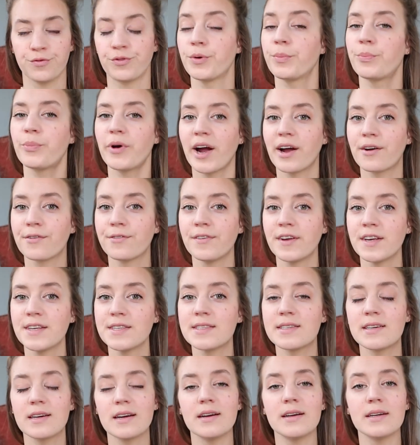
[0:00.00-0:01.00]
For
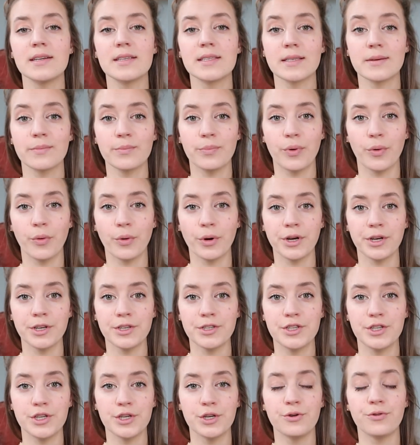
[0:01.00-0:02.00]
breakfast, it is
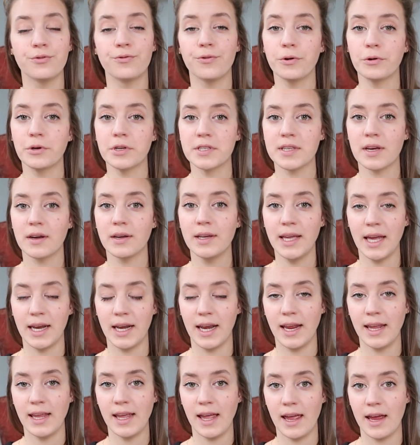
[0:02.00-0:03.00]
important to focus on
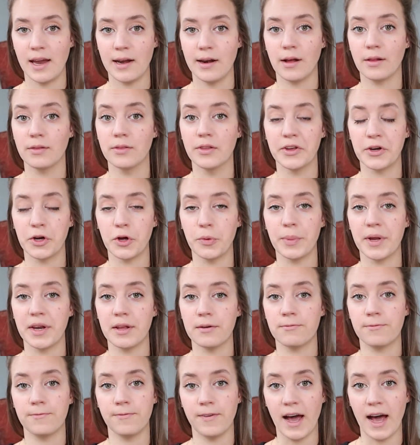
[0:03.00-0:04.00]
getting in a little bit
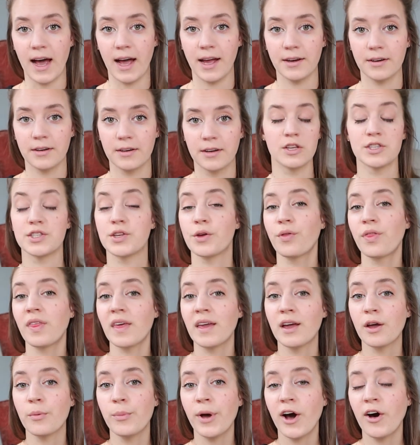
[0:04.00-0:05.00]
of fat. So
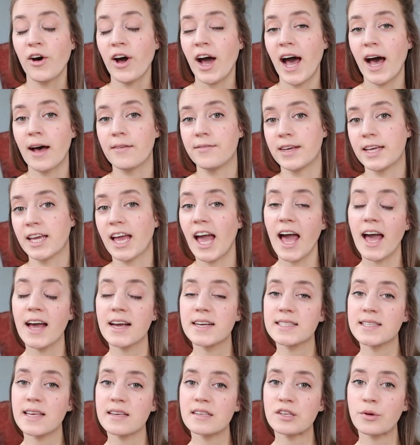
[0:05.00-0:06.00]
think about having
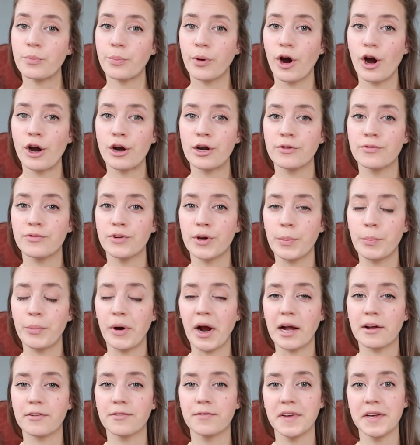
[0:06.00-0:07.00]
eggs as a part of your
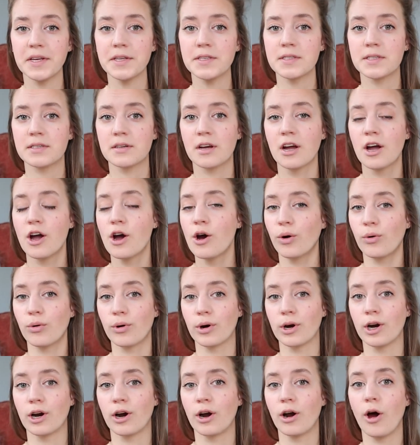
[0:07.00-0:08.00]
breakfast
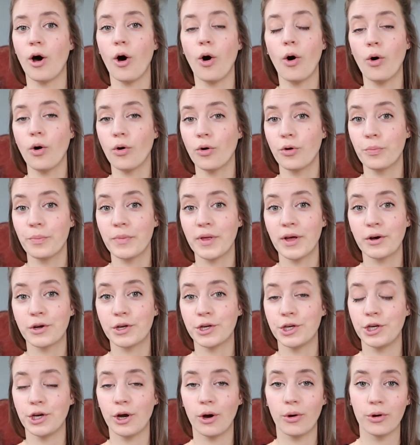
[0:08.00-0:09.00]
or whole milk
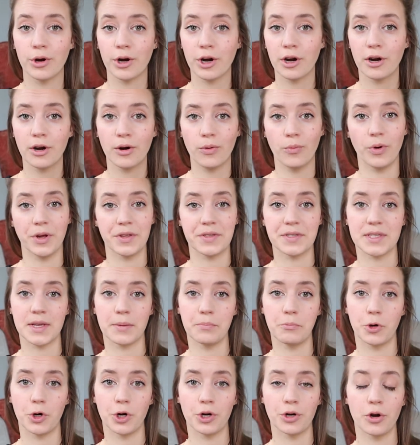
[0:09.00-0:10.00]
yogurt with
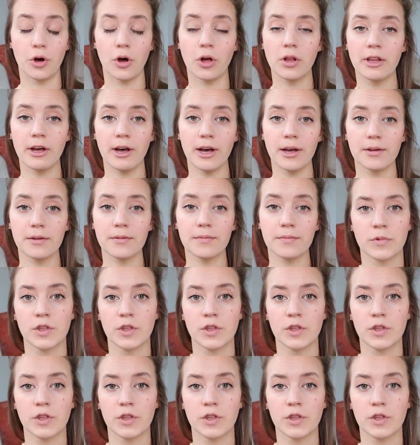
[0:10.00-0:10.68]
some granola.